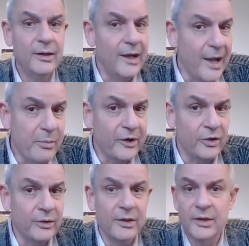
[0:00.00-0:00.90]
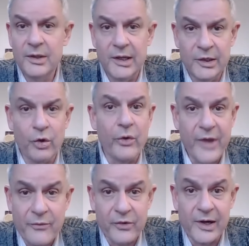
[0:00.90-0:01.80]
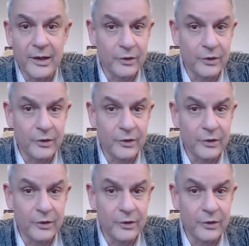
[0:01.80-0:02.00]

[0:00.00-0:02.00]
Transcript: Lebanon, and North Africa